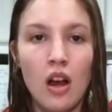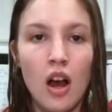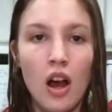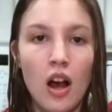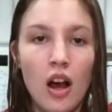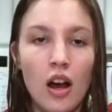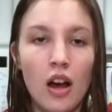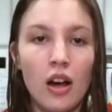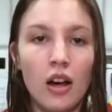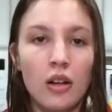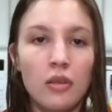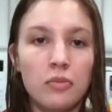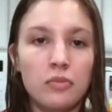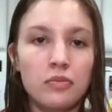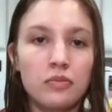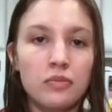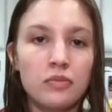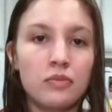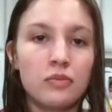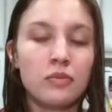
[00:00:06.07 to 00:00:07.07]

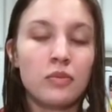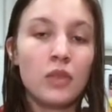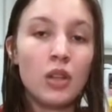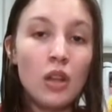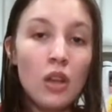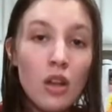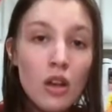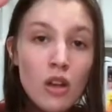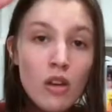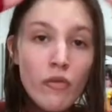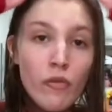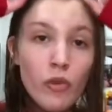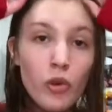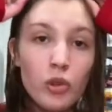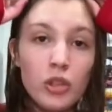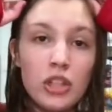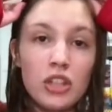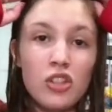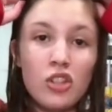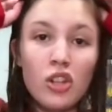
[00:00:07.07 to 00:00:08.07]
Full
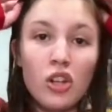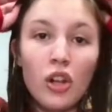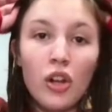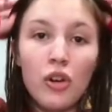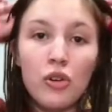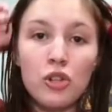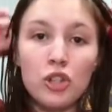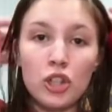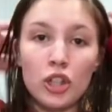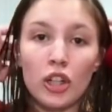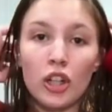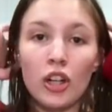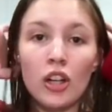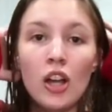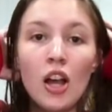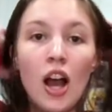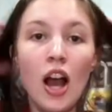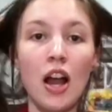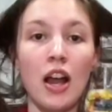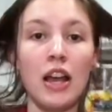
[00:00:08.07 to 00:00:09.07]
disclosure,
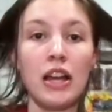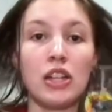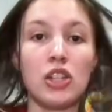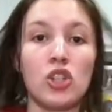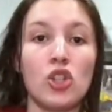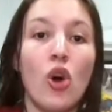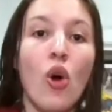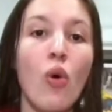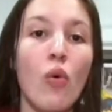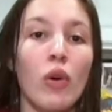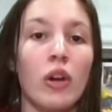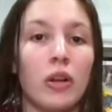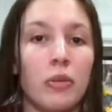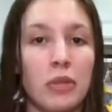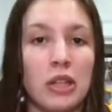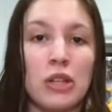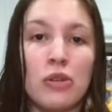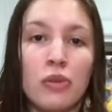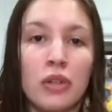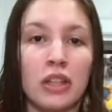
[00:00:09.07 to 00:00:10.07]
I don't want to
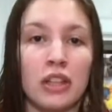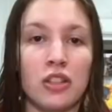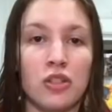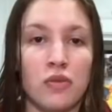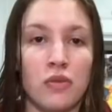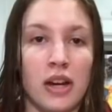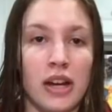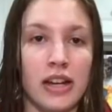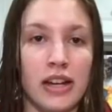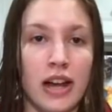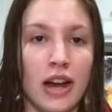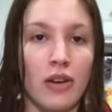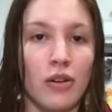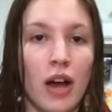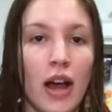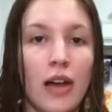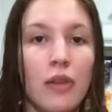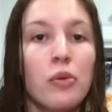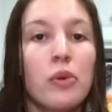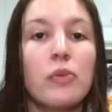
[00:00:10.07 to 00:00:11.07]
be doing this right now.
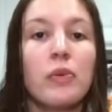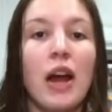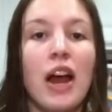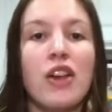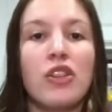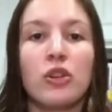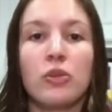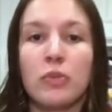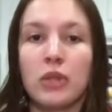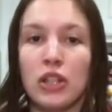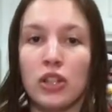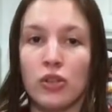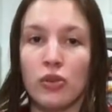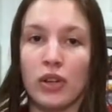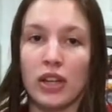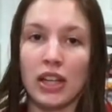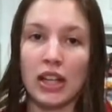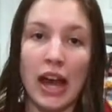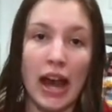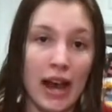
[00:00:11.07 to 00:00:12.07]
I would rather be
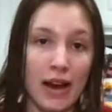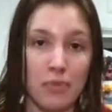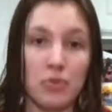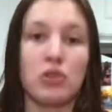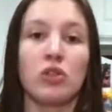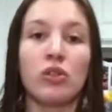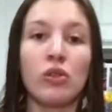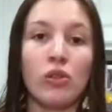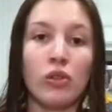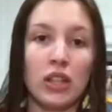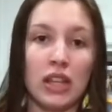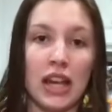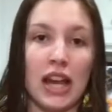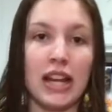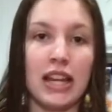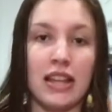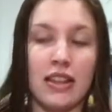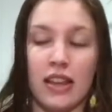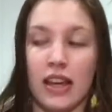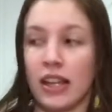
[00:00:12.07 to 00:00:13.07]
doing absolutely
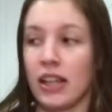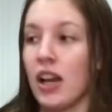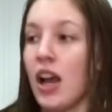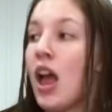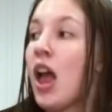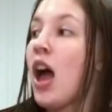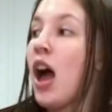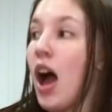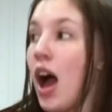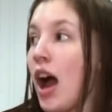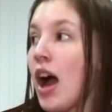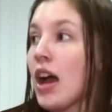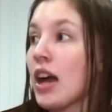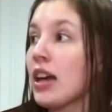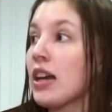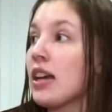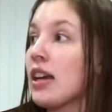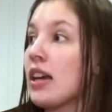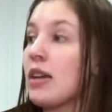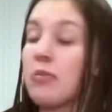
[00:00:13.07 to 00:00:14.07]
anything.
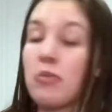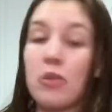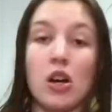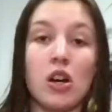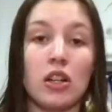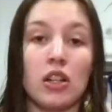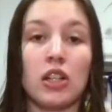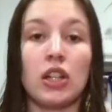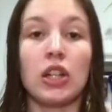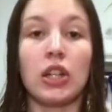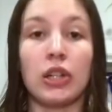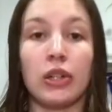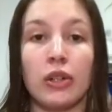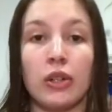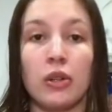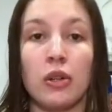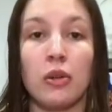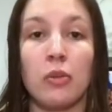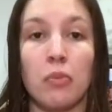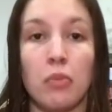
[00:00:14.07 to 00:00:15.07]
I am not in a
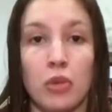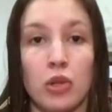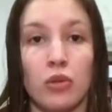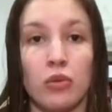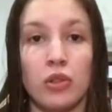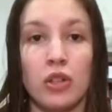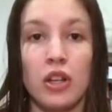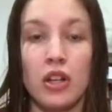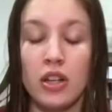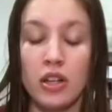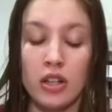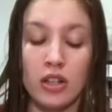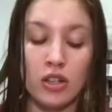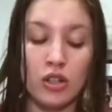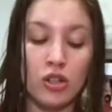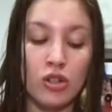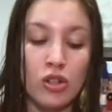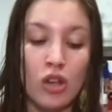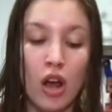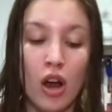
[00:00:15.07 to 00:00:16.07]
good mood.
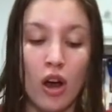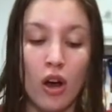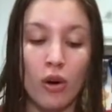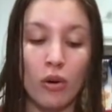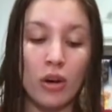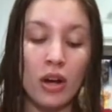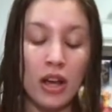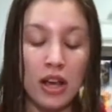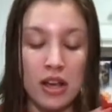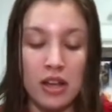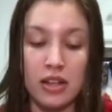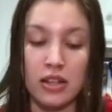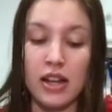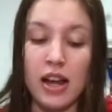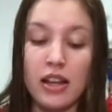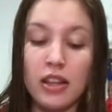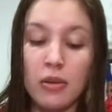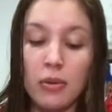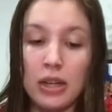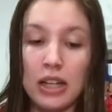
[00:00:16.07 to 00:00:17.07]
So,
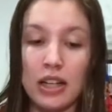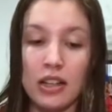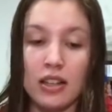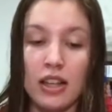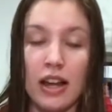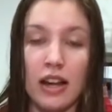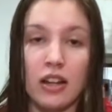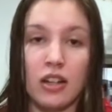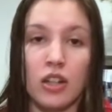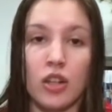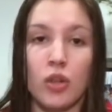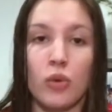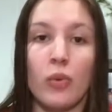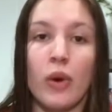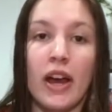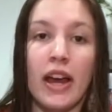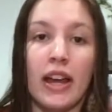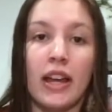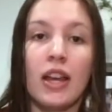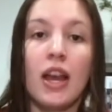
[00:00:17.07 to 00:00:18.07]
now that we got that out of the
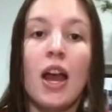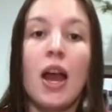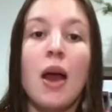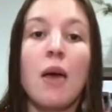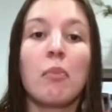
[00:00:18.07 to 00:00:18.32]
way,